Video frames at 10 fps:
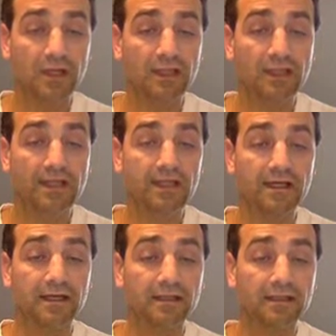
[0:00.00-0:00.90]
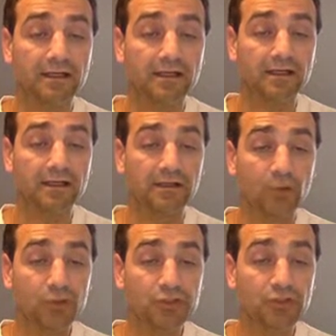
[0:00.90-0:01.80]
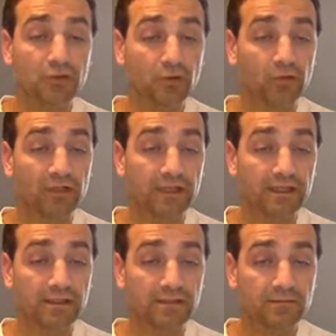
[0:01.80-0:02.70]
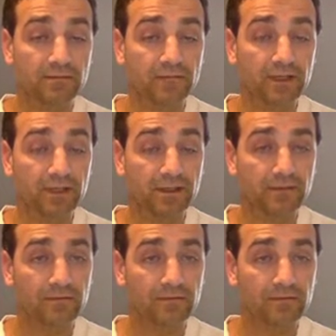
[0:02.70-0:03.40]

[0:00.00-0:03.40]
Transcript: like an ocean or a lake, right here.